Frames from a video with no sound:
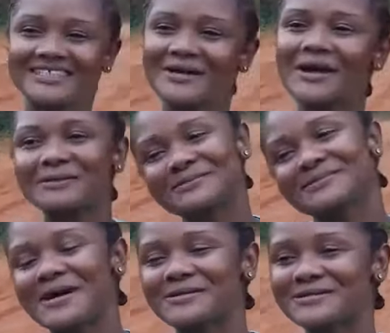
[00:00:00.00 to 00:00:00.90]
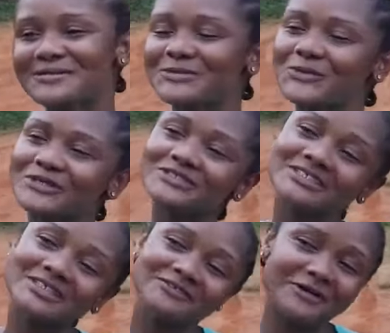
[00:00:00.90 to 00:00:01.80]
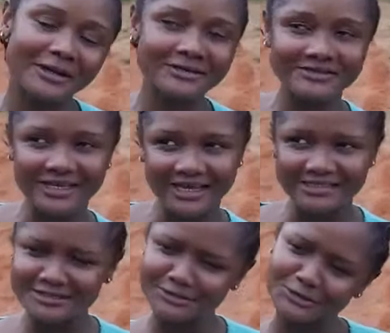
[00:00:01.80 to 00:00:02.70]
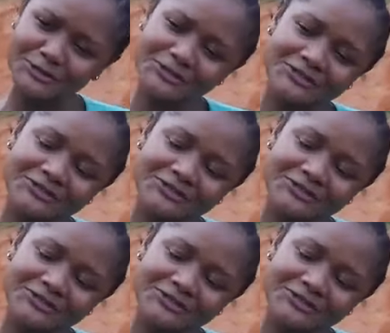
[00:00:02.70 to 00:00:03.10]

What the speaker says: So, I was wondering if I could get to know